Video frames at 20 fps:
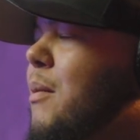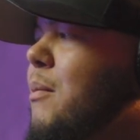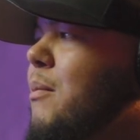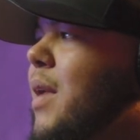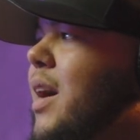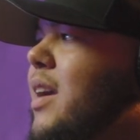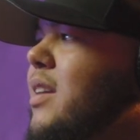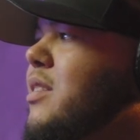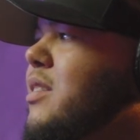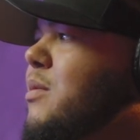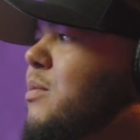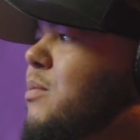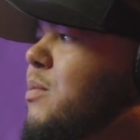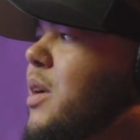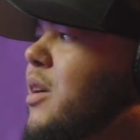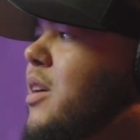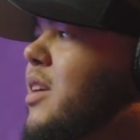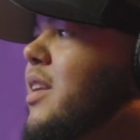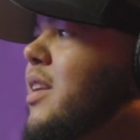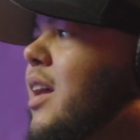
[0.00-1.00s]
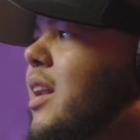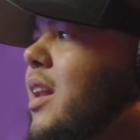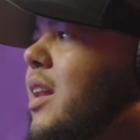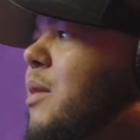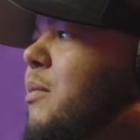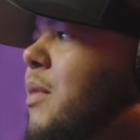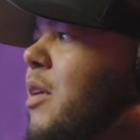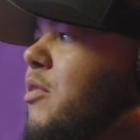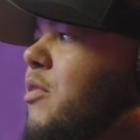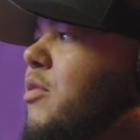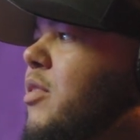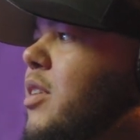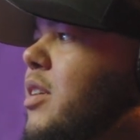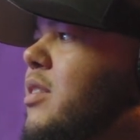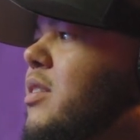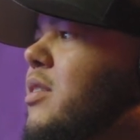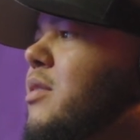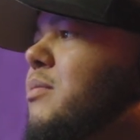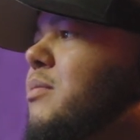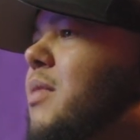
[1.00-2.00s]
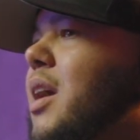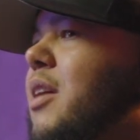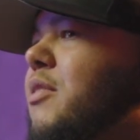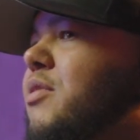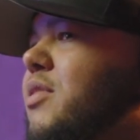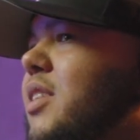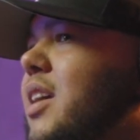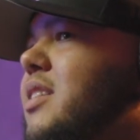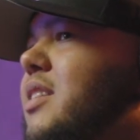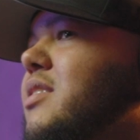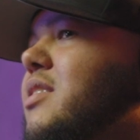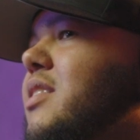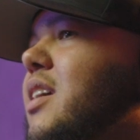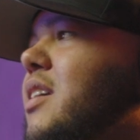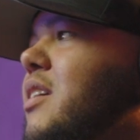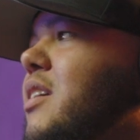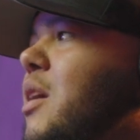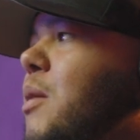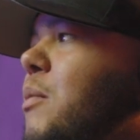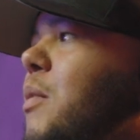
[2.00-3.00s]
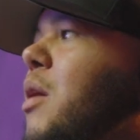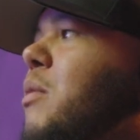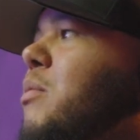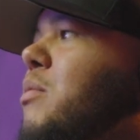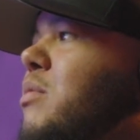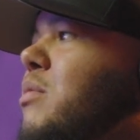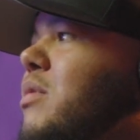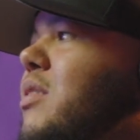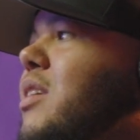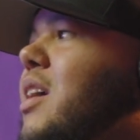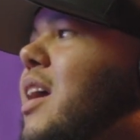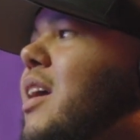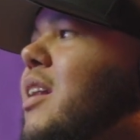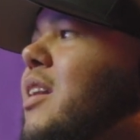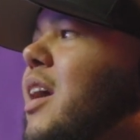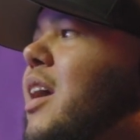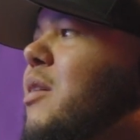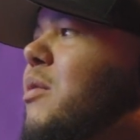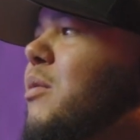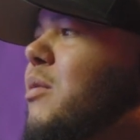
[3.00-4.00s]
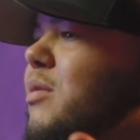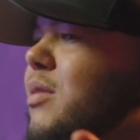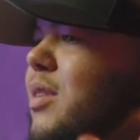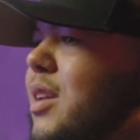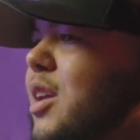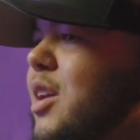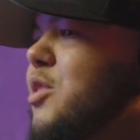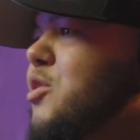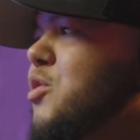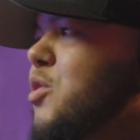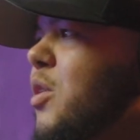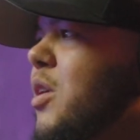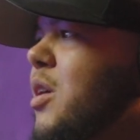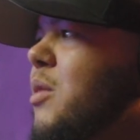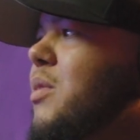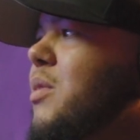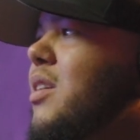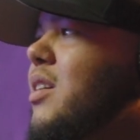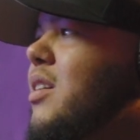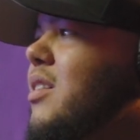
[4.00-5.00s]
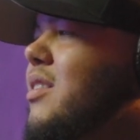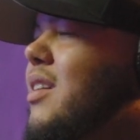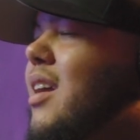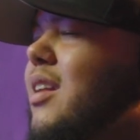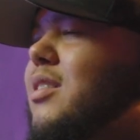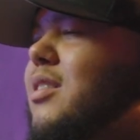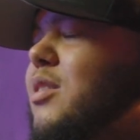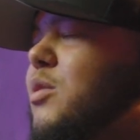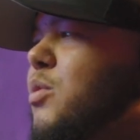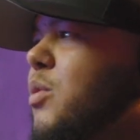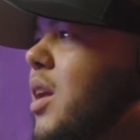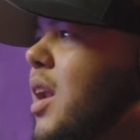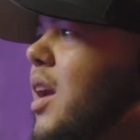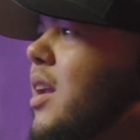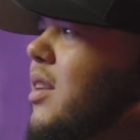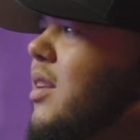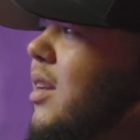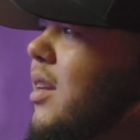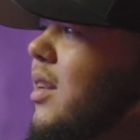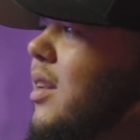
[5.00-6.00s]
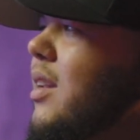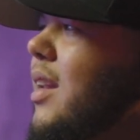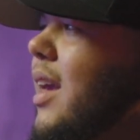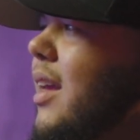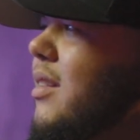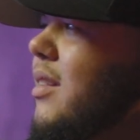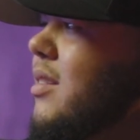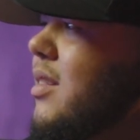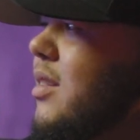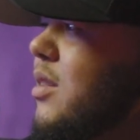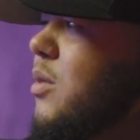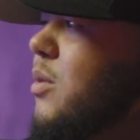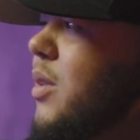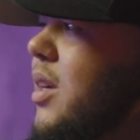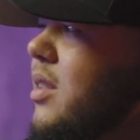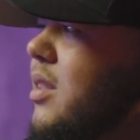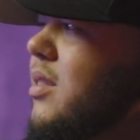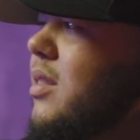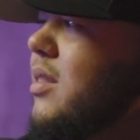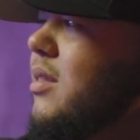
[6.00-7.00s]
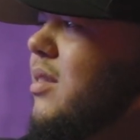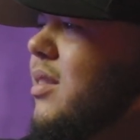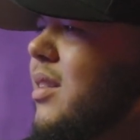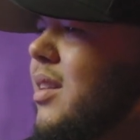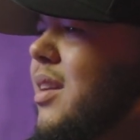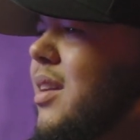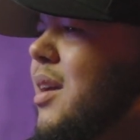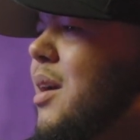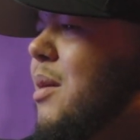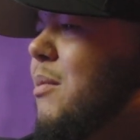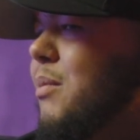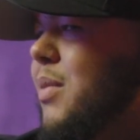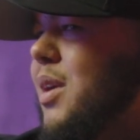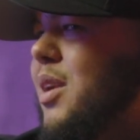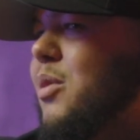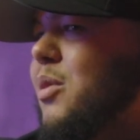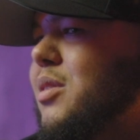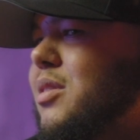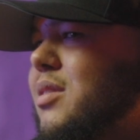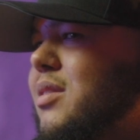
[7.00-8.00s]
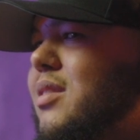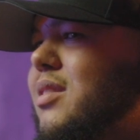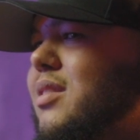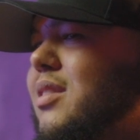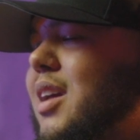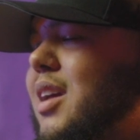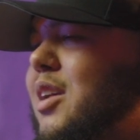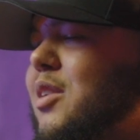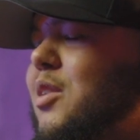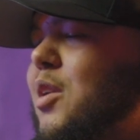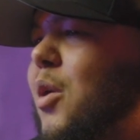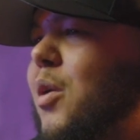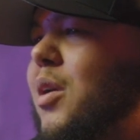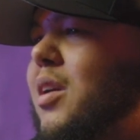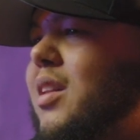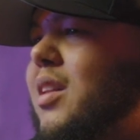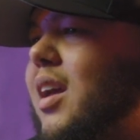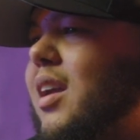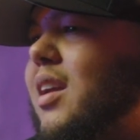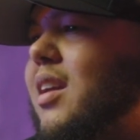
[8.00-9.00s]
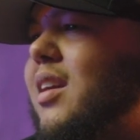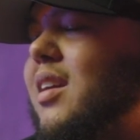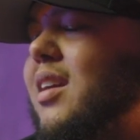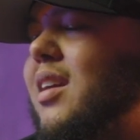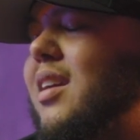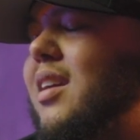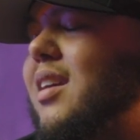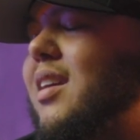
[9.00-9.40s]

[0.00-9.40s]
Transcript: my spirit down and let my fresh, my flesh, like, come up and, like, enjoy it because that's just what I did in that situation. But it was, like, knowing, like,